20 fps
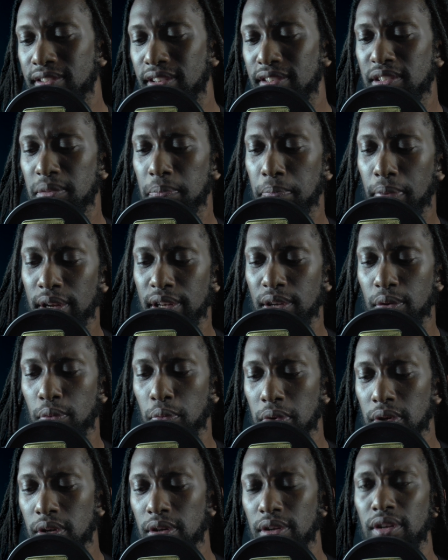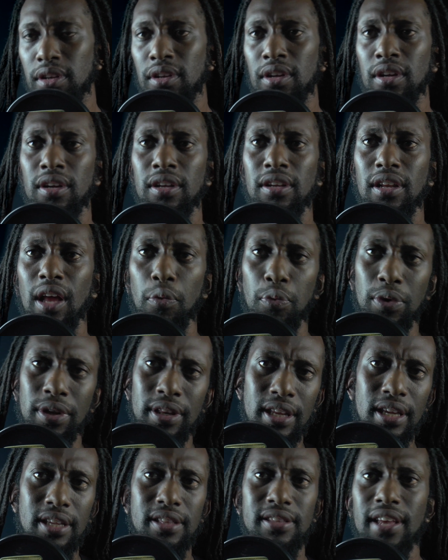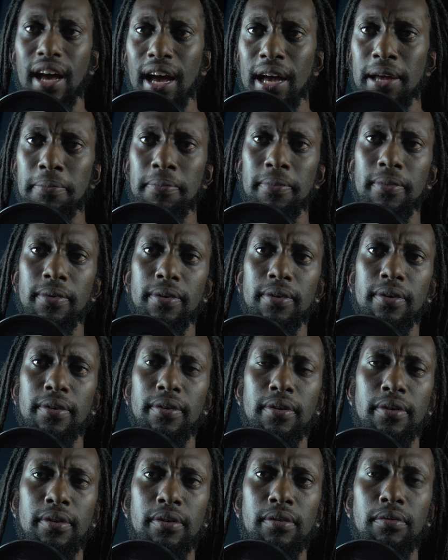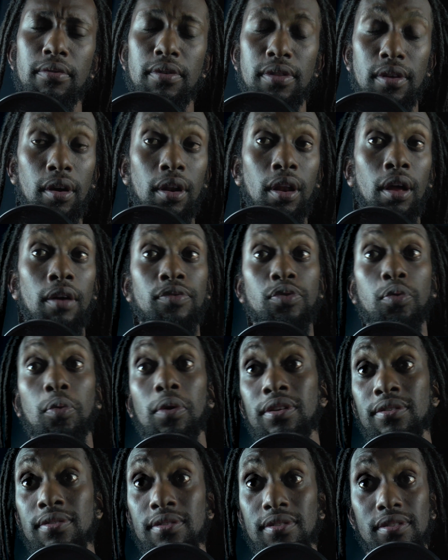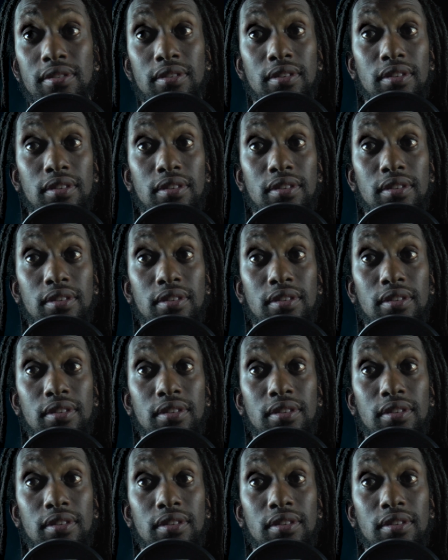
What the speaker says: to spread the word that we need time with our loved ones.